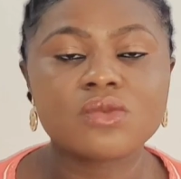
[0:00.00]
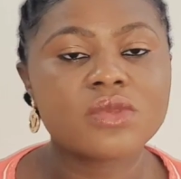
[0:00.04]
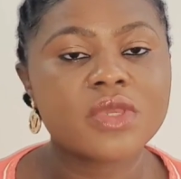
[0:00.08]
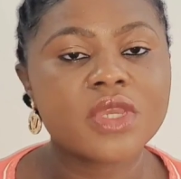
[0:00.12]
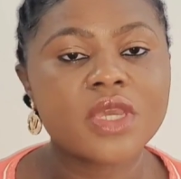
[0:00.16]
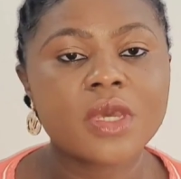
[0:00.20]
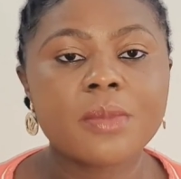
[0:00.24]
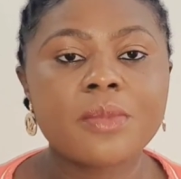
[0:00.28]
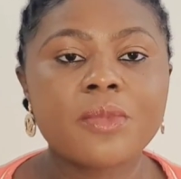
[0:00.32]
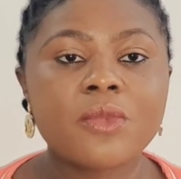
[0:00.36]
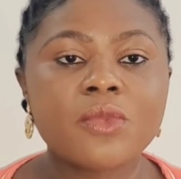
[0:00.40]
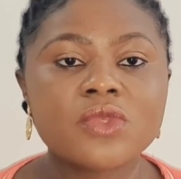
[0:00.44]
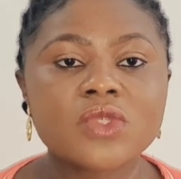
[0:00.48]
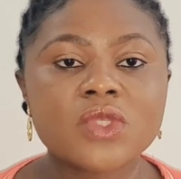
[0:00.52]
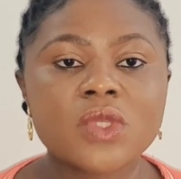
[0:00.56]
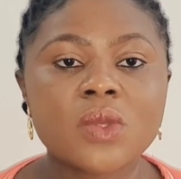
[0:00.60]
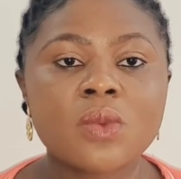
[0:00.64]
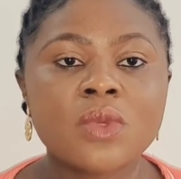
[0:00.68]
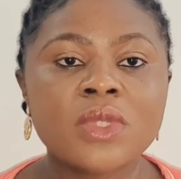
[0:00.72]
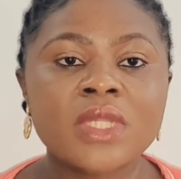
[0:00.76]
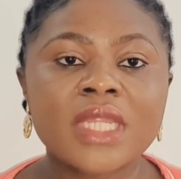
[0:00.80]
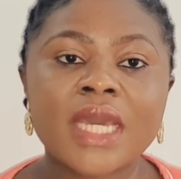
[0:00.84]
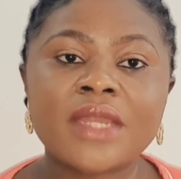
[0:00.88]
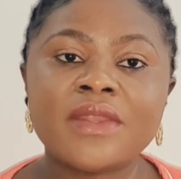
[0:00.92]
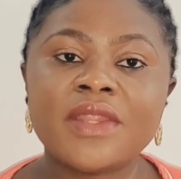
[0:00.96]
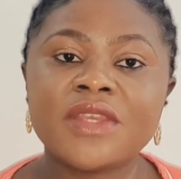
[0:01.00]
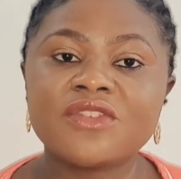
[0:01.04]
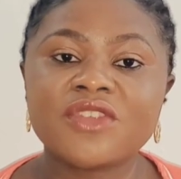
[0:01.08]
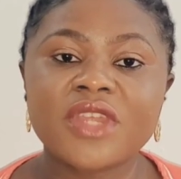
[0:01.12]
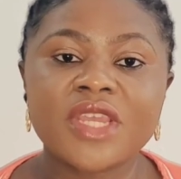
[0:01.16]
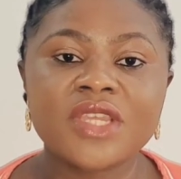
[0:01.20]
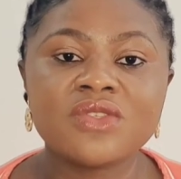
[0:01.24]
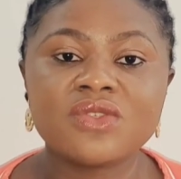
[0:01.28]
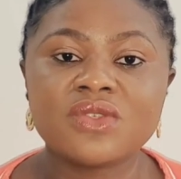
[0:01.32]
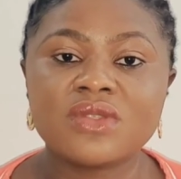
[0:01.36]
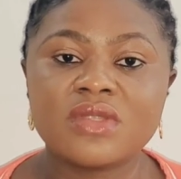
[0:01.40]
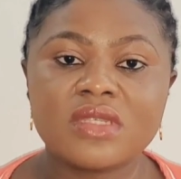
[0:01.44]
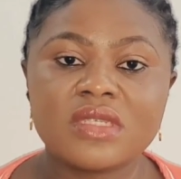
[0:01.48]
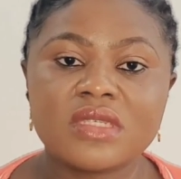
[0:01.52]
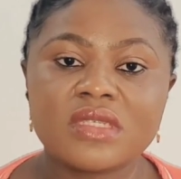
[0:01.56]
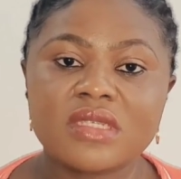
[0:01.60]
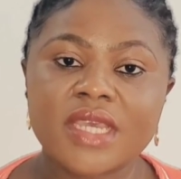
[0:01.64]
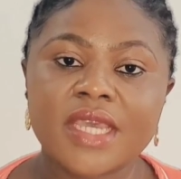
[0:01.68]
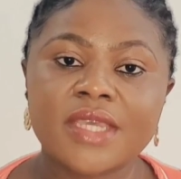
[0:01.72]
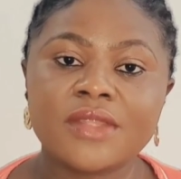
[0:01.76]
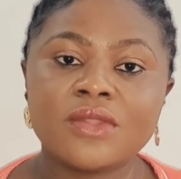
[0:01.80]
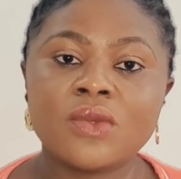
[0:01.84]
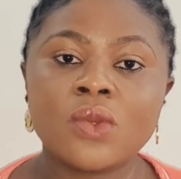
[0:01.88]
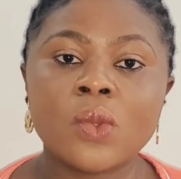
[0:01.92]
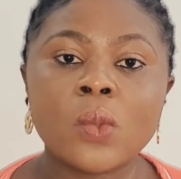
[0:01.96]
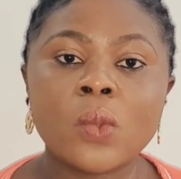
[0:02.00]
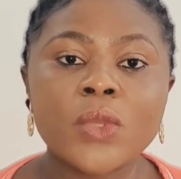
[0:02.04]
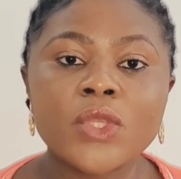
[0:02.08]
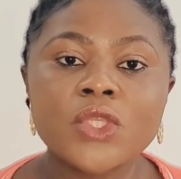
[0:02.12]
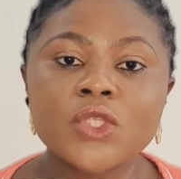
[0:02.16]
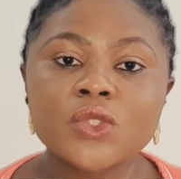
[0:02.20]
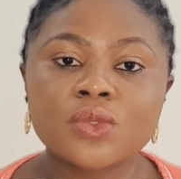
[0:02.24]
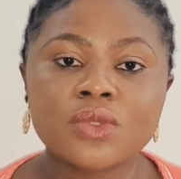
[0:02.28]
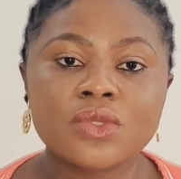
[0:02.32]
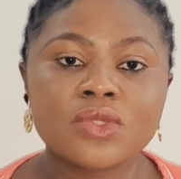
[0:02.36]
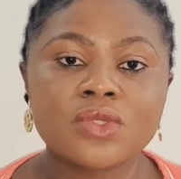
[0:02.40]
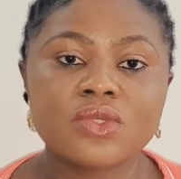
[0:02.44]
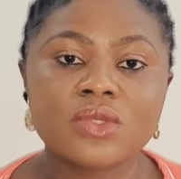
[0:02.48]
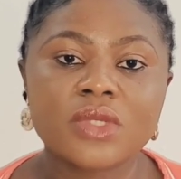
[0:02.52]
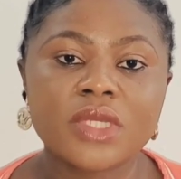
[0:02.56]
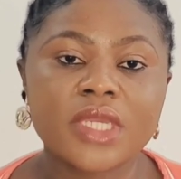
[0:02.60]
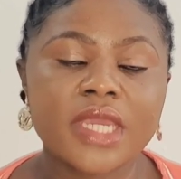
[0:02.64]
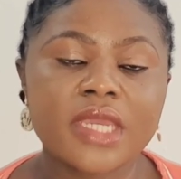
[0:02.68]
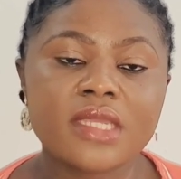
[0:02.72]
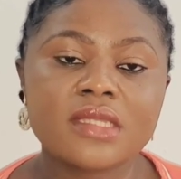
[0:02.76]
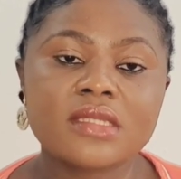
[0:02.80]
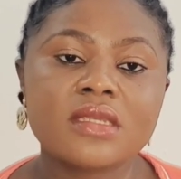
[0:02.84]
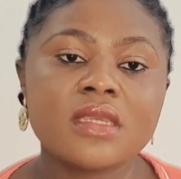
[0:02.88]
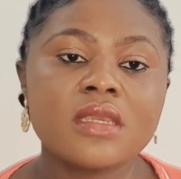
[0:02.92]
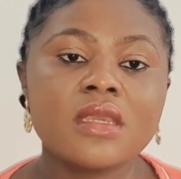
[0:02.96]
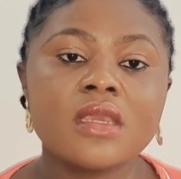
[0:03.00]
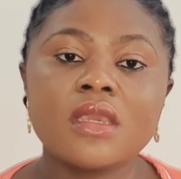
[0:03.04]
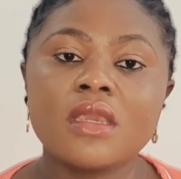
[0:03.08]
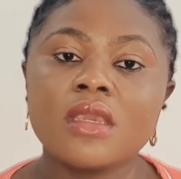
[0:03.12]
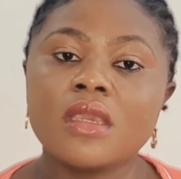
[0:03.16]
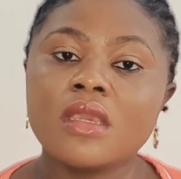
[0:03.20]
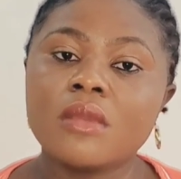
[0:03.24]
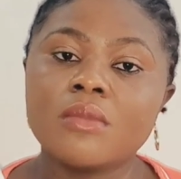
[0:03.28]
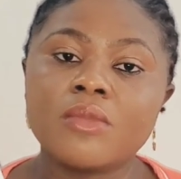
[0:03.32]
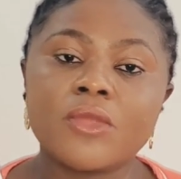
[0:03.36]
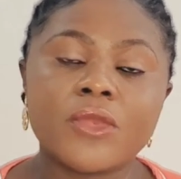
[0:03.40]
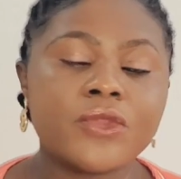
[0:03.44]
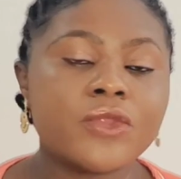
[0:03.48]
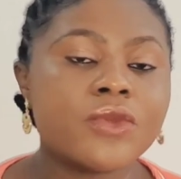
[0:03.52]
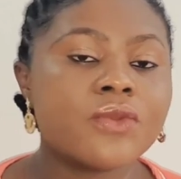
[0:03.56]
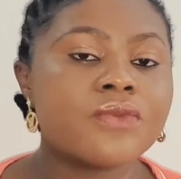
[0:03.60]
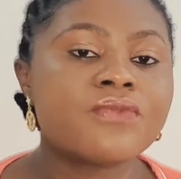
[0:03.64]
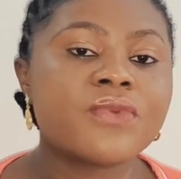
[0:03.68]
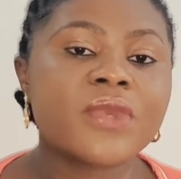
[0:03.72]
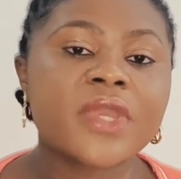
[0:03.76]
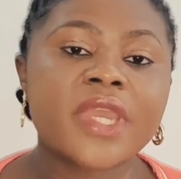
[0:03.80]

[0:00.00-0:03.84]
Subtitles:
will help someone out there trying to decide on which one to get. But don't